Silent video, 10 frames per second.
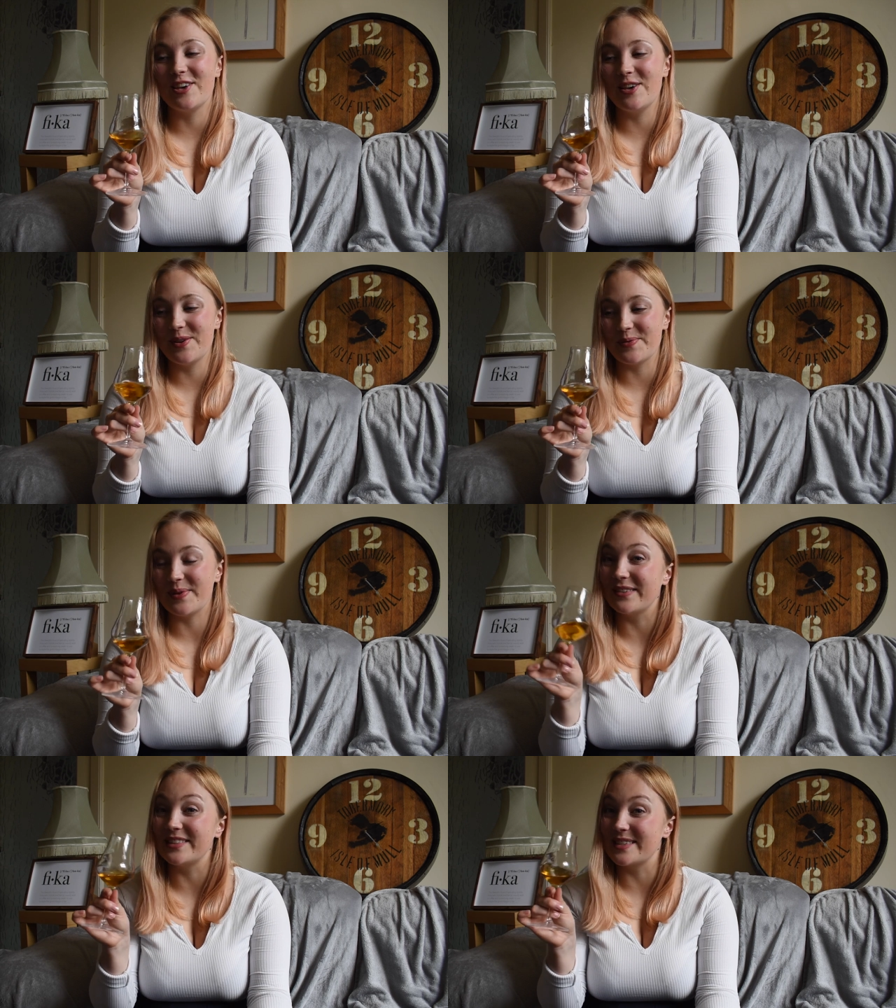cute
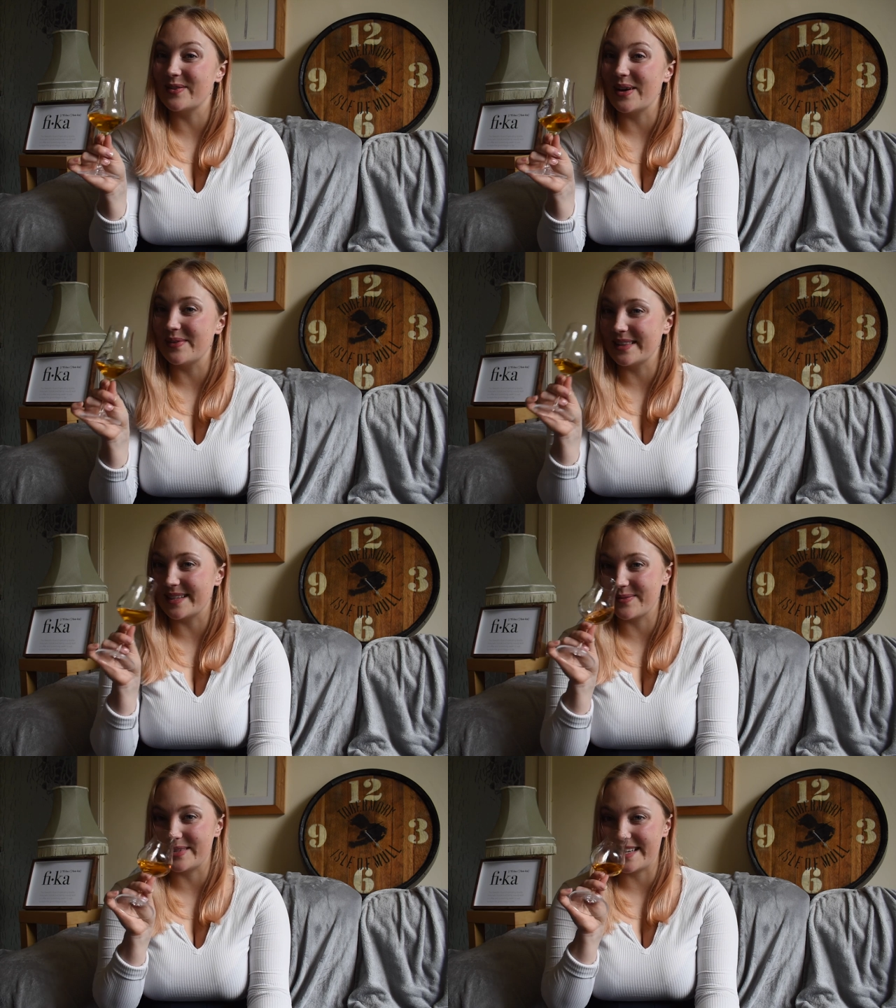way of describing
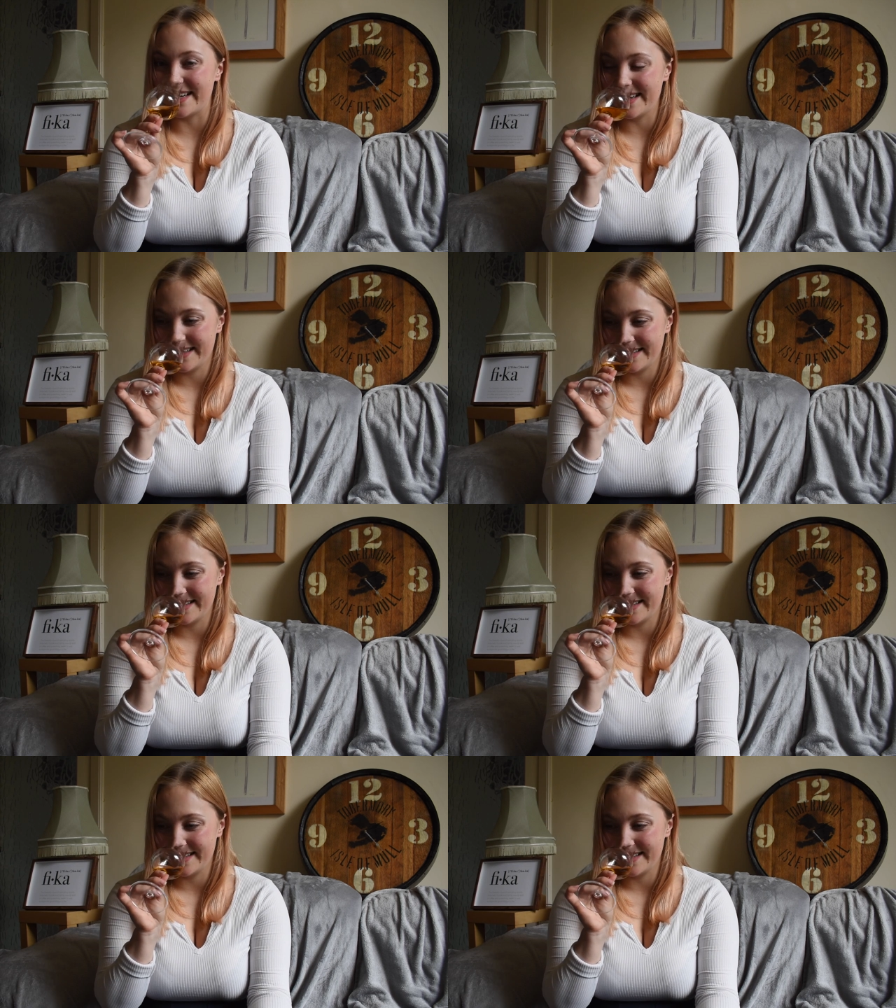this whiskey.